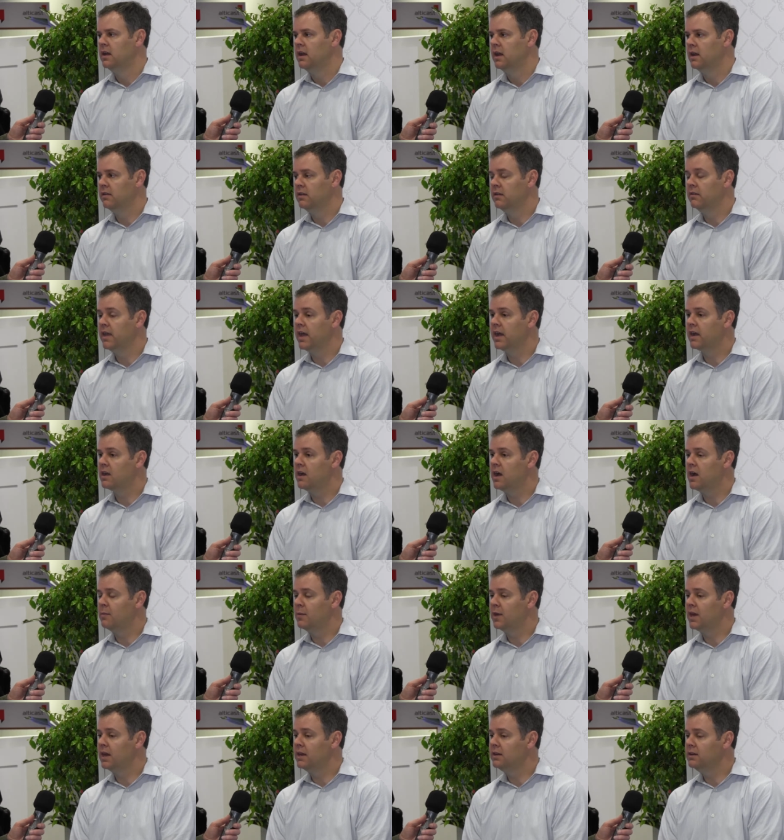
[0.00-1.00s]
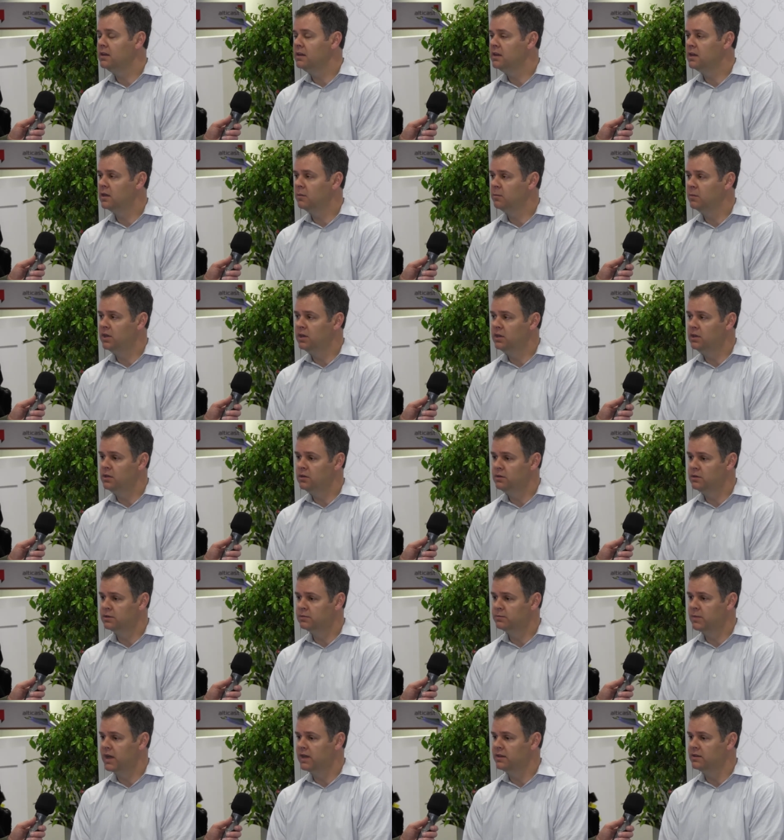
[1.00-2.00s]
And then that common ID can be
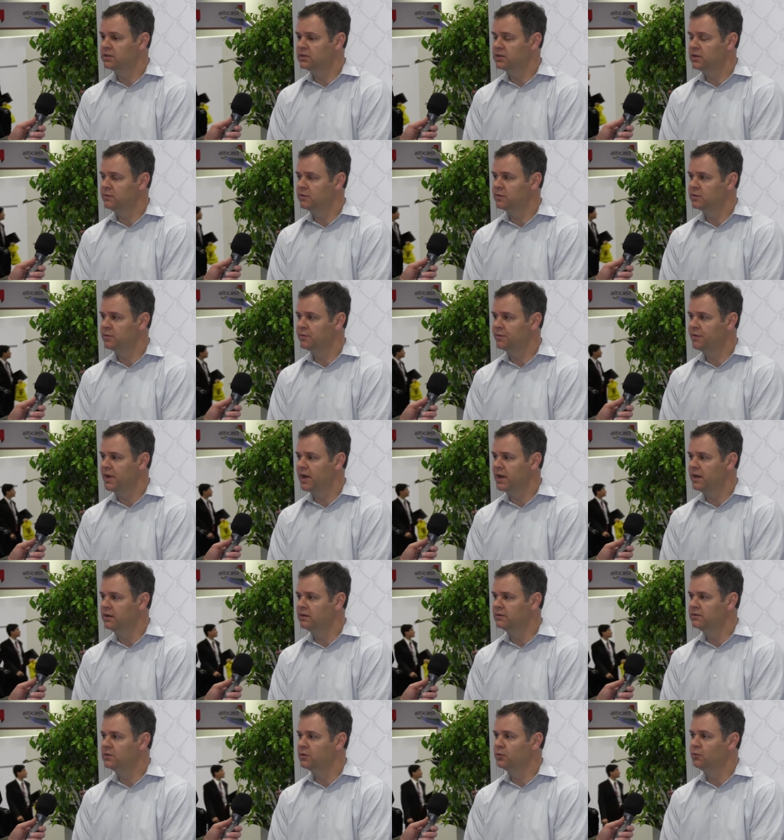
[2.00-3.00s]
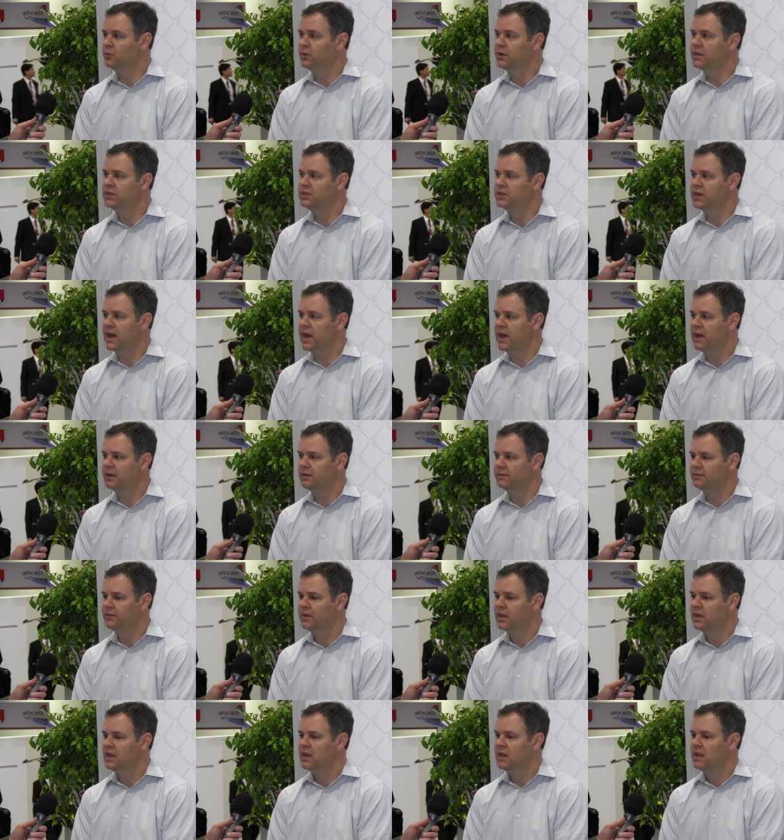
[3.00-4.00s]
used by the service provider to reach out
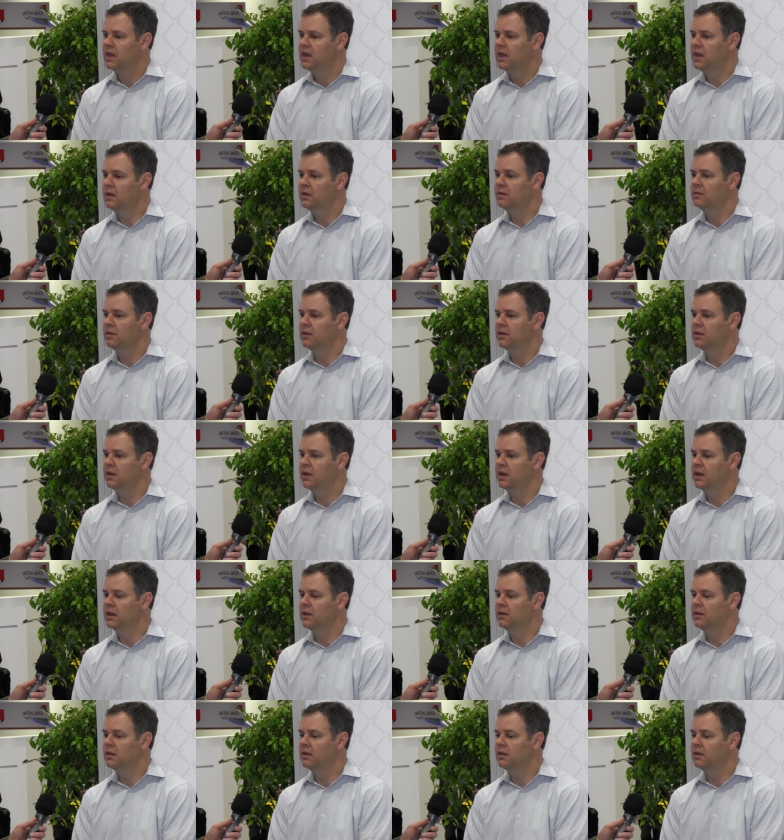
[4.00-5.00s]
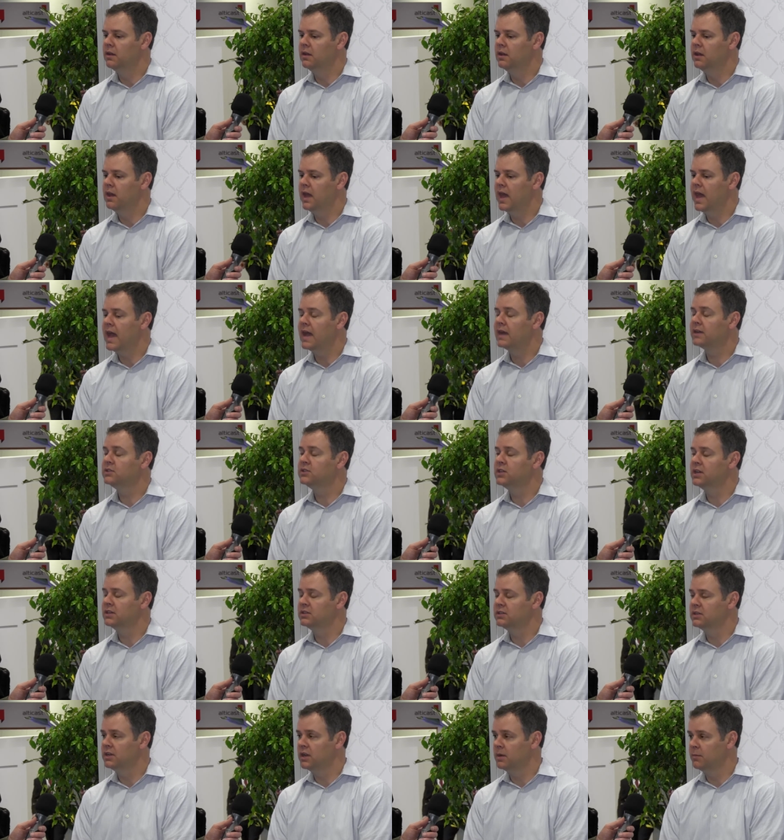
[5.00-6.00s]
and and
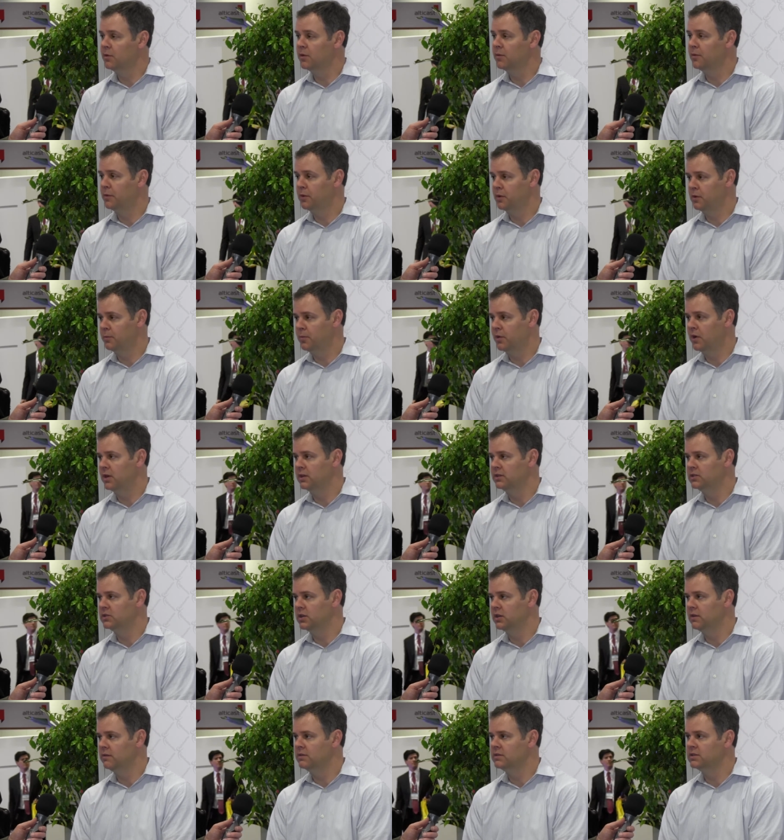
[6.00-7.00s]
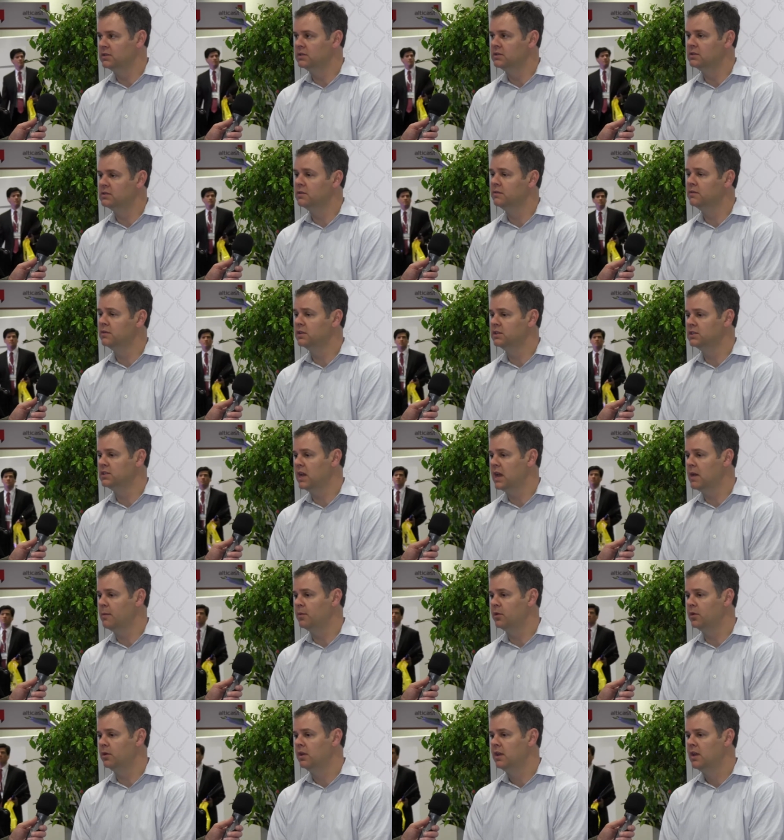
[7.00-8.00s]
access a number of third-party services. So, for
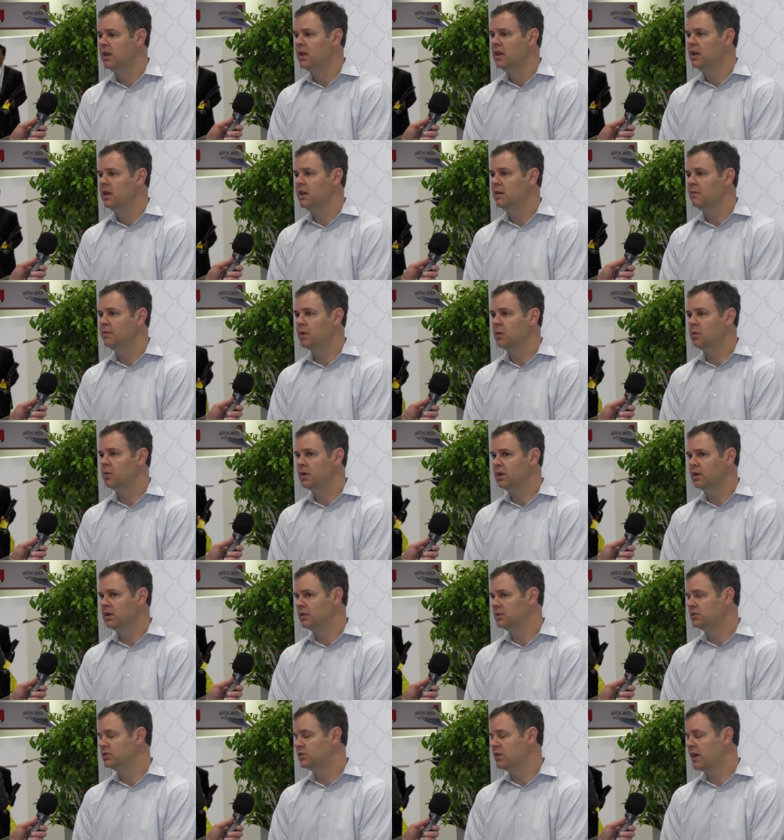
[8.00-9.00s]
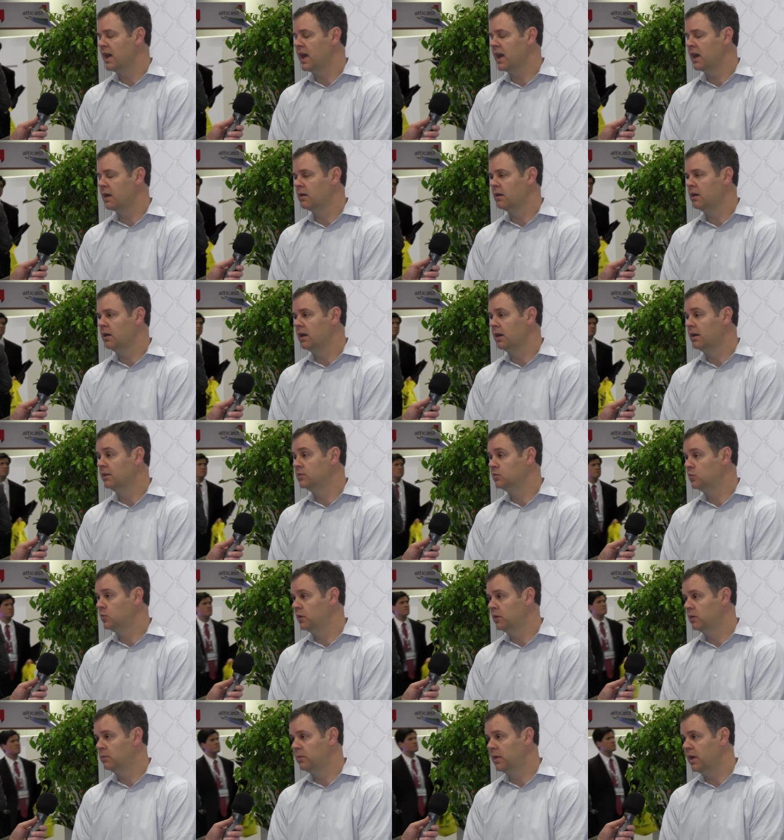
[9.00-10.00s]
example, if they wanted to track uh,
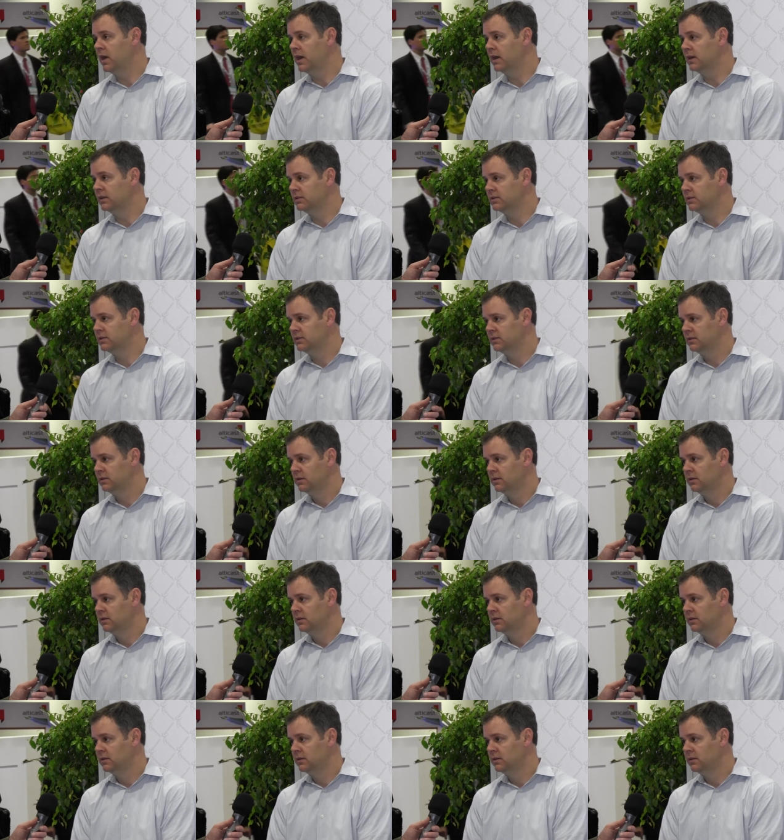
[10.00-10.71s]
Twitter buzz,